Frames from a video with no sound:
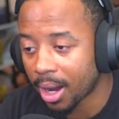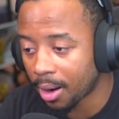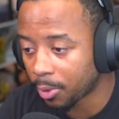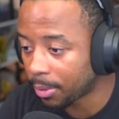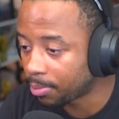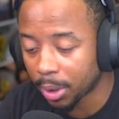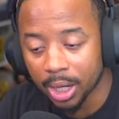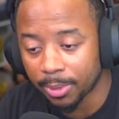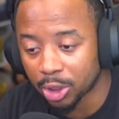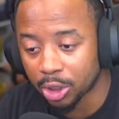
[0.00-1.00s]
We
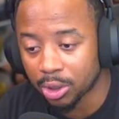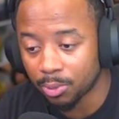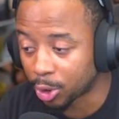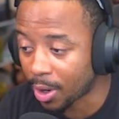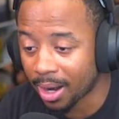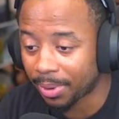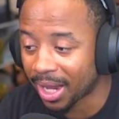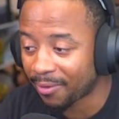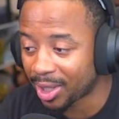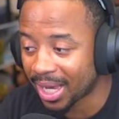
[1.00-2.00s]
pretty much we're trying to play
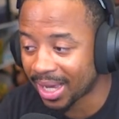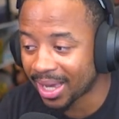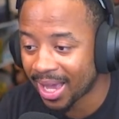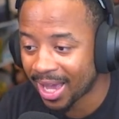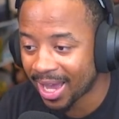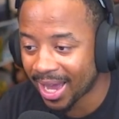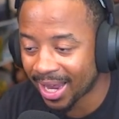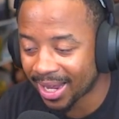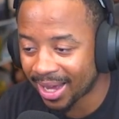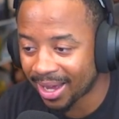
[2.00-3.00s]
everything.
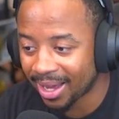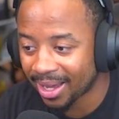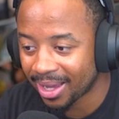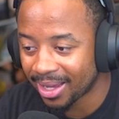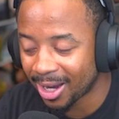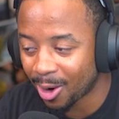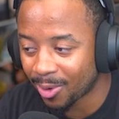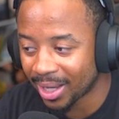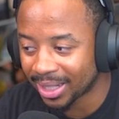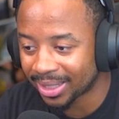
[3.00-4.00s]
And, you know,
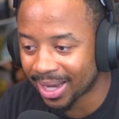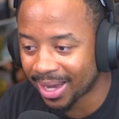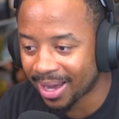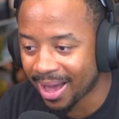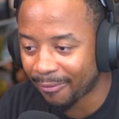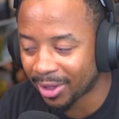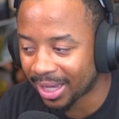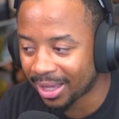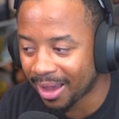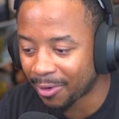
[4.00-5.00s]
it's, I feel
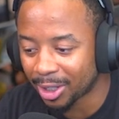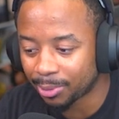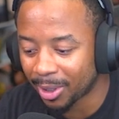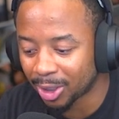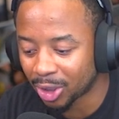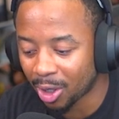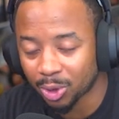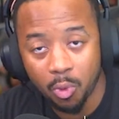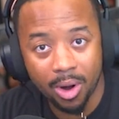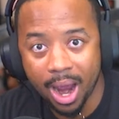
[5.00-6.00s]
like every experience
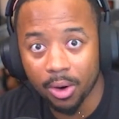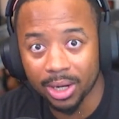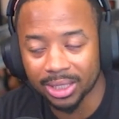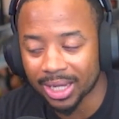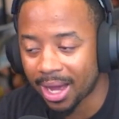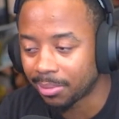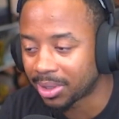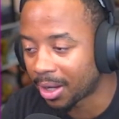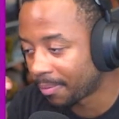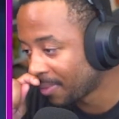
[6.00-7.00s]
starts 1 hour at a time.
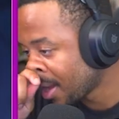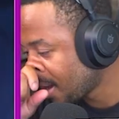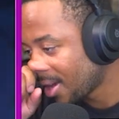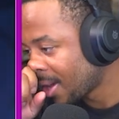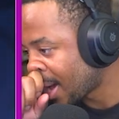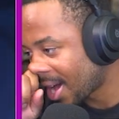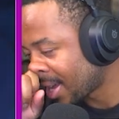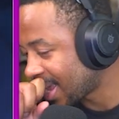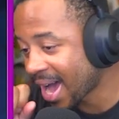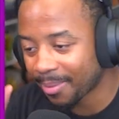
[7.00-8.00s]
So,
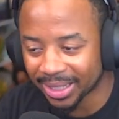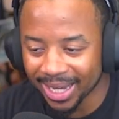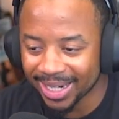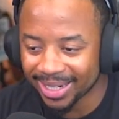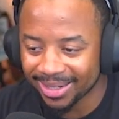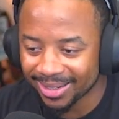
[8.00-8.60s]
yeah, I'm excited.